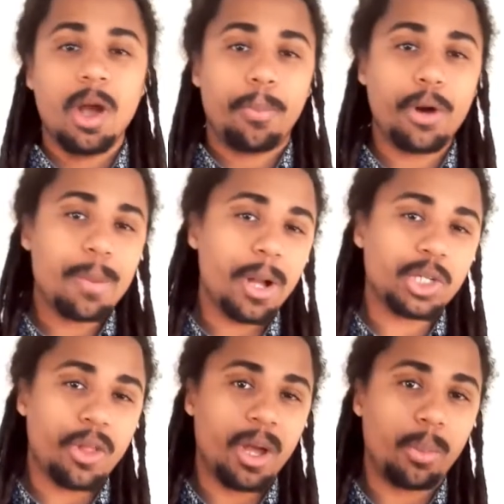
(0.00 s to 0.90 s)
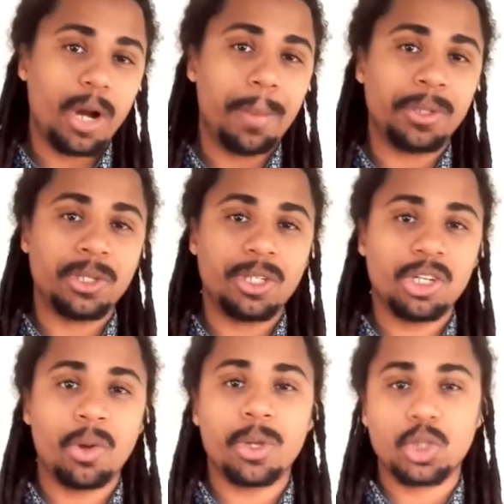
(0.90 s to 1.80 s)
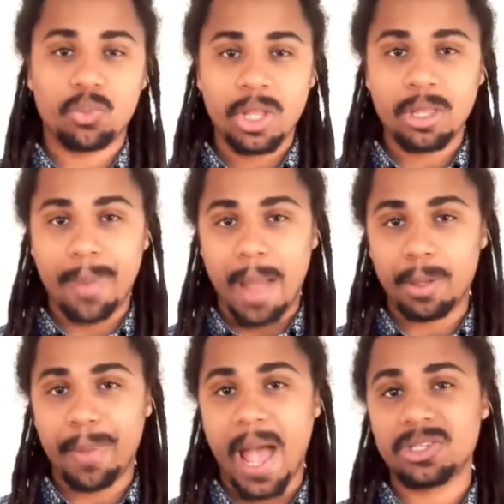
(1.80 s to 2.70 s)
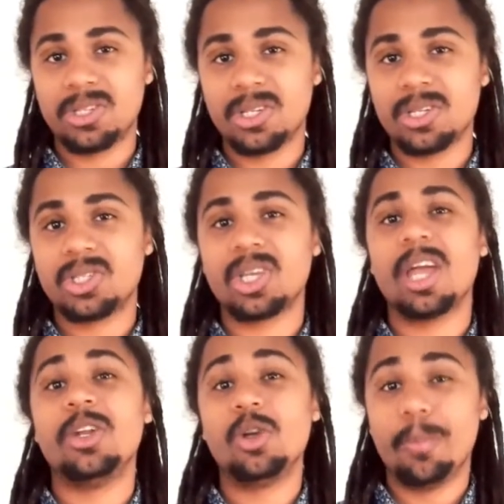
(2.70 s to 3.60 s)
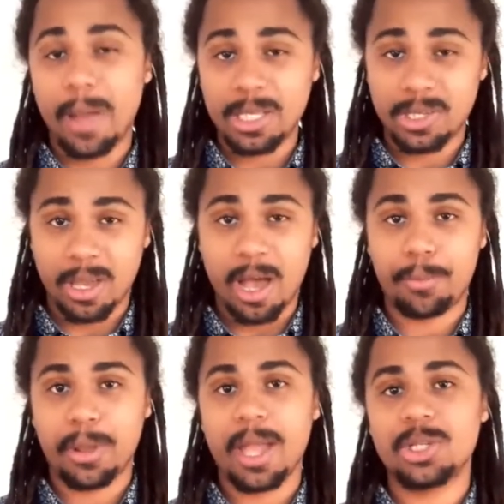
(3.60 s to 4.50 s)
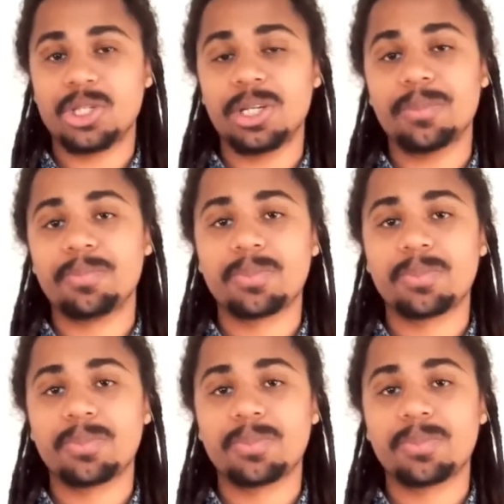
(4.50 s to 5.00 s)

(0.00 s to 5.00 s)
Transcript: pretty much all that we're able to do is read the Bible passages and do basic comprehension.